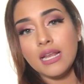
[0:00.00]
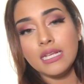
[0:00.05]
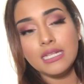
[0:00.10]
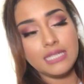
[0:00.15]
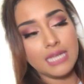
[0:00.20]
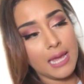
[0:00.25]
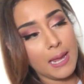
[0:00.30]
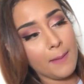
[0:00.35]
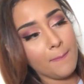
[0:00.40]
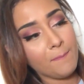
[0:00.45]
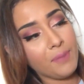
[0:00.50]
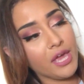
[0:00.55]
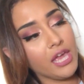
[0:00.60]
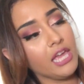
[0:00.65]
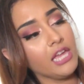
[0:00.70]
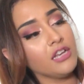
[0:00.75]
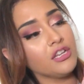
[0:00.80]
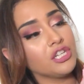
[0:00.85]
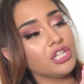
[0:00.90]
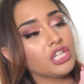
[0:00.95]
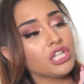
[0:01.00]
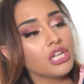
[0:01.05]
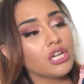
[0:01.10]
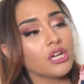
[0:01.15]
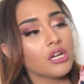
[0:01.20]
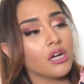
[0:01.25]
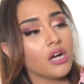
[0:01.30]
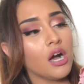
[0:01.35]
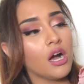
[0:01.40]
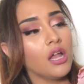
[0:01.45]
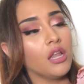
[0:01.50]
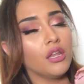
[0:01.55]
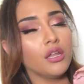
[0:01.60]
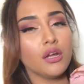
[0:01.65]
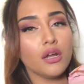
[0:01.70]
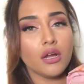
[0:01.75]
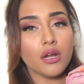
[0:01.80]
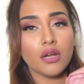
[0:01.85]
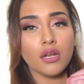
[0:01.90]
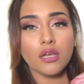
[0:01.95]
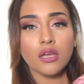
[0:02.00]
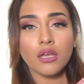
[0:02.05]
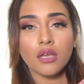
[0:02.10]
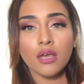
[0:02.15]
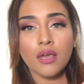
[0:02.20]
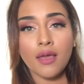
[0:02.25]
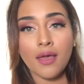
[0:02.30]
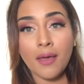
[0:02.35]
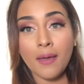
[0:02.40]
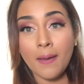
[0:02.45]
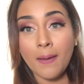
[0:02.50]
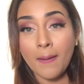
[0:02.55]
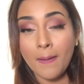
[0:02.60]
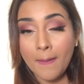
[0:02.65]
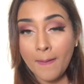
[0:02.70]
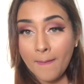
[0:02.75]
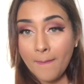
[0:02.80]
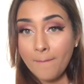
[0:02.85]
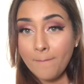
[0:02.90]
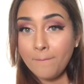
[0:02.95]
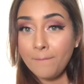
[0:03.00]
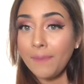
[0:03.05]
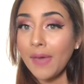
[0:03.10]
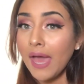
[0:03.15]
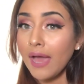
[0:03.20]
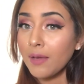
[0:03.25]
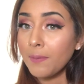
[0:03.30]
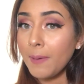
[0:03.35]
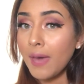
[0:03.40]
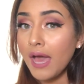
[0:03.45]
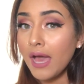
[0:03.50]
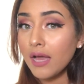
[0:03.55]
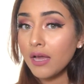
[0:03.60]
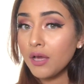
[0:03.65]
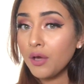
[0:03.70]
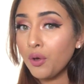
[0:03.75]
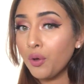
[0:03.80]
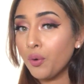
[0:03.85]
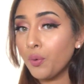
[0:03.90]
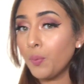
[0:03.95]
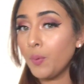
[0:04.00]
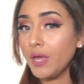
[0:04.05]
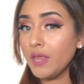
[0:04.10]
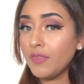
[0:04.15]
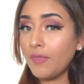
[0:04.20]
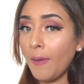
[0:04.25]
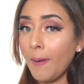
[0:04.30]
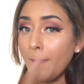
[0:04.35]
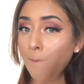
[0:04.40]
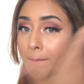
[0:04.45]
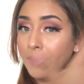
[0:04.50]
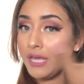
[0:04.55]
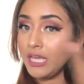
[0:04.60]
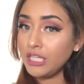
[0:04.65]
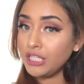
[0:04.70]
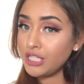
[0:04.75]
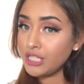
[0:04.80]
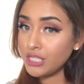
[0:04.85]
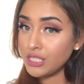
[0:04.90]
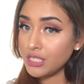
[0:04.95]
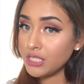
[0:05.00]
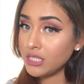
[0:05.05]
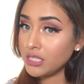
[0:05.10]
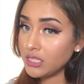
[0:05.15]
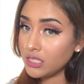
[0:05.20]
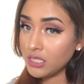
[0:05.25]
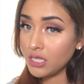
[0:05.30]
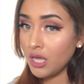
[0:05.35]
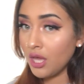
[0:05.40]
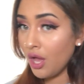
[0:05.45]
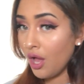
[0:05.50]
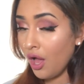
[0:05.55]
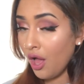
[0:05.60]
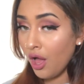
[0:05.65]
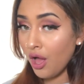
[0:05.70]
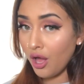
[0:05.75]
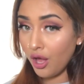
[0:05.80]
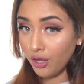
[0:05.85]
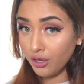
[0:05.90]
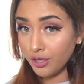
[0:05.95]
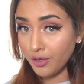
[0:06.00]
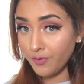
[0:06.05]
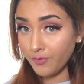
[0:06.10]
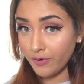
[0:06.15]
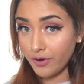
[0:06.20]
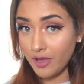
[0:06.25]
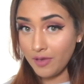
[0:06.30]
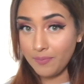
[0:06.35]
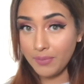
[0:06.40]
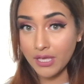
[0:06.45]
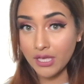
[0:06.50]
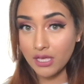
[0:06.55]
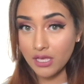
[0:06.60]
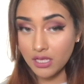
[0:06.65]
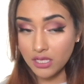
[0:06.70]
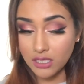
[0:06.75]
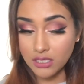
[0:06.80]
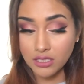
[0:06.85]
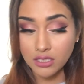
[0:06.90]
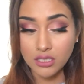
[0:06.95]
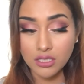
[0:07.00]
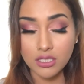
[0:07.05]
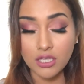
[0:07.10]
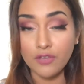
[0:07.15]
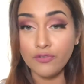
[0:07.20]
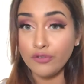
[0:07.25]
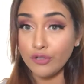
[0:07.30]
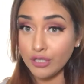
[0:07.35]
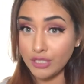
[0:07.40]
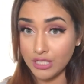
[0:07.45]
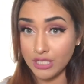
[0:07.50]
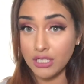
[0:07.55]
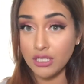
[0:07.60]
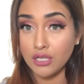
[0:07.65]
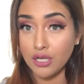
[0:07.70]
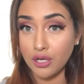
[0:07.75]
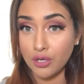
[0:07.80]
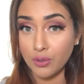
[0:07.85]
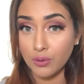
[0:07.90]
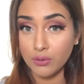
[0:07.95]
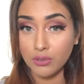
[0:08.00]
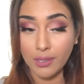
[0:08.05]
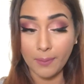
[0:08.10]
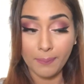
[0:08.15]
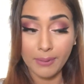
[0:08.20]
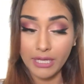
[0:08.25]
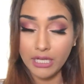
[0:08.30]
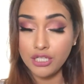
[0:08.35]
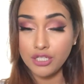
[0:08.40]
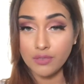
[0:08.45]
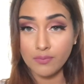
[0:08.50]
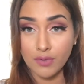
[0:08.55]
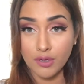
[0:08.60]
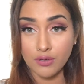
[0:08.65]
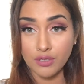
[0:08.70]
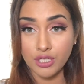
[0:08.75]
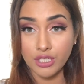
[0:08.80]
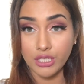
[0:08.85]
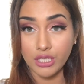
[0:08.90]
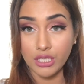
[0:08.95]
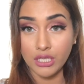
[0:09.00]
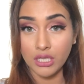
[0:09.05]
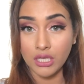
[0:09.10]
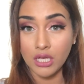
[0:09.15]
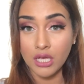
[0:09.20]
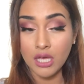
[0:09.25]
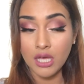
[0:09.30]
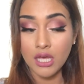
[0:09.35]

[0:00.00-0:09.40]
It is a peach colored backpack with peaches all over it, because if you didn't know, the peach emoji